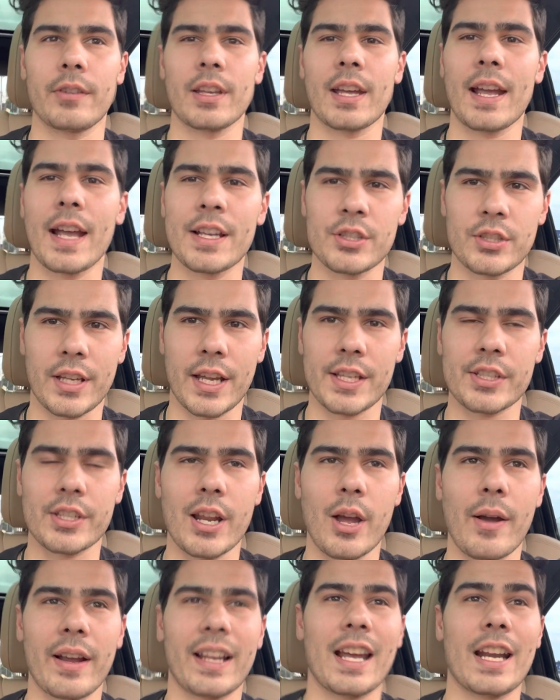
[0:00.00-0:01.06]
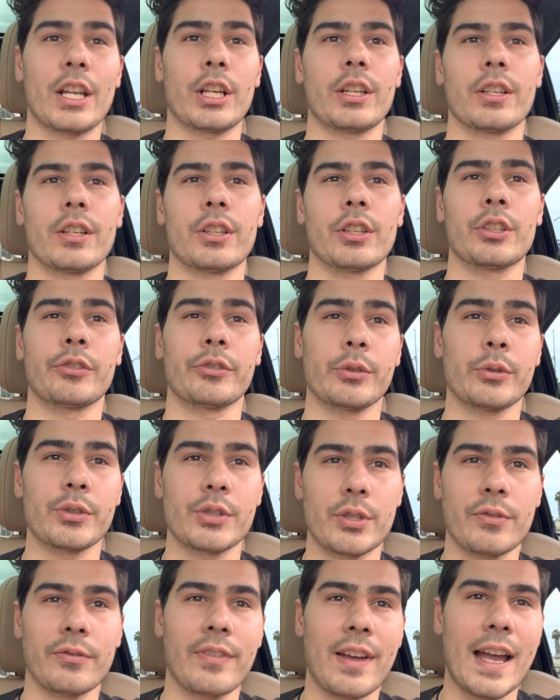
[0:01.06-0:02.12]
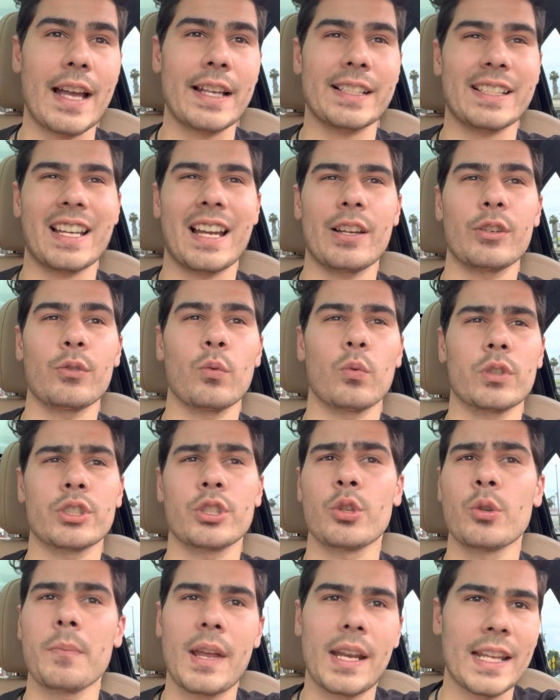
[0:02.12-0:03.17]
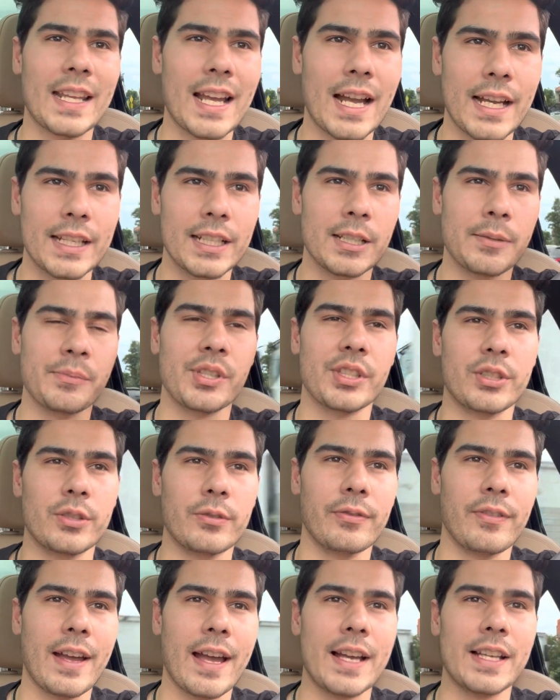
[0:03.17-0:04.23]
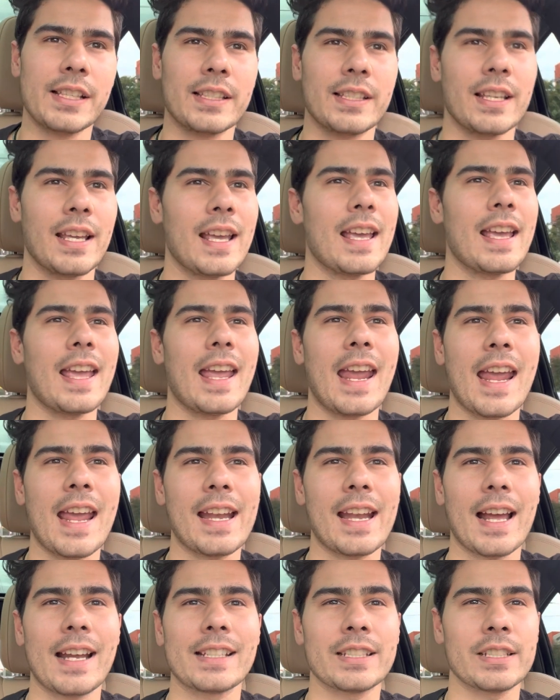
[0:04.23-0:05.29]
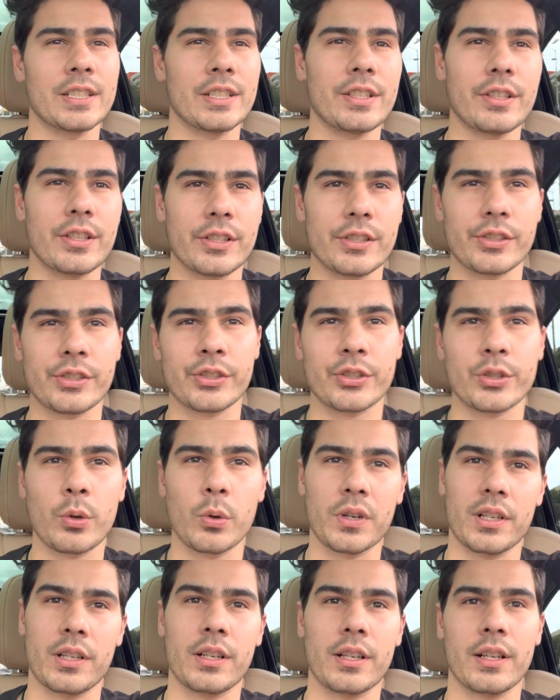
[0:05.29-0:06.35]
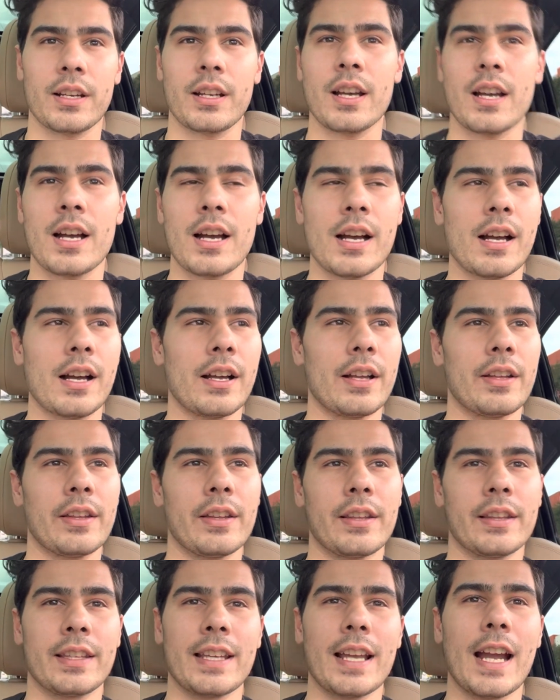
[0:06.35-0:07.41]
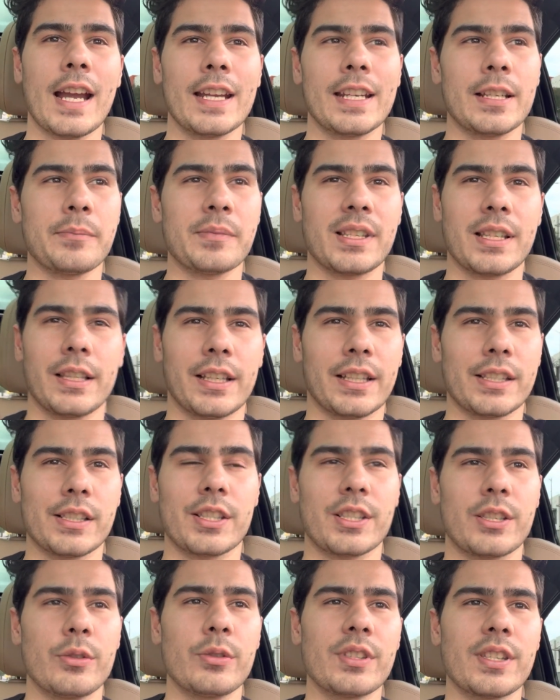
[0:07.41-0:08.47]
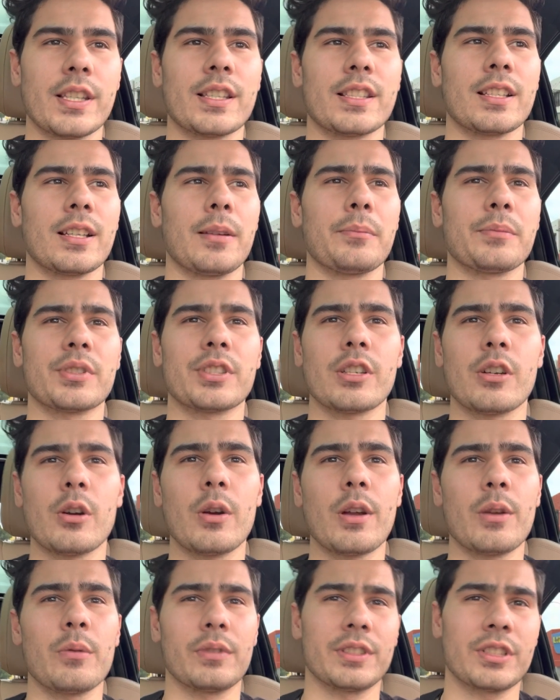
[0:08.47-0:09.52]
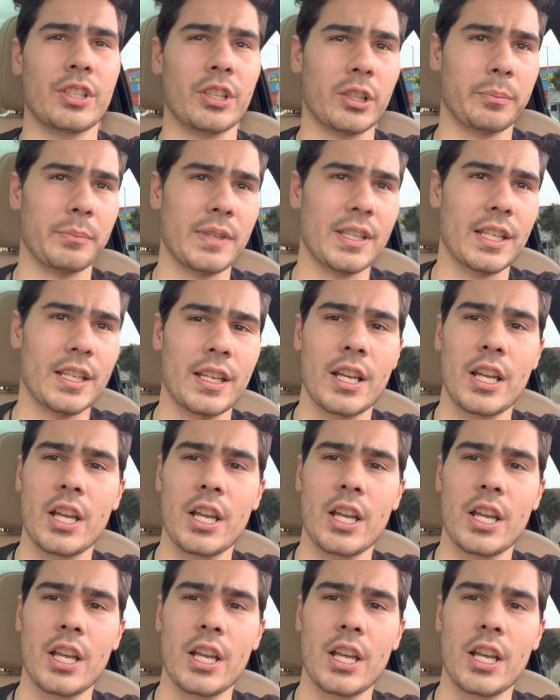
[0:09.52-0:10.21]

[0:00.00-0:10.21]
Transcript: as you guys know, I kind of grew too fast, got too many items too fast, and I didn't sort the items in like a SKU system, so it took me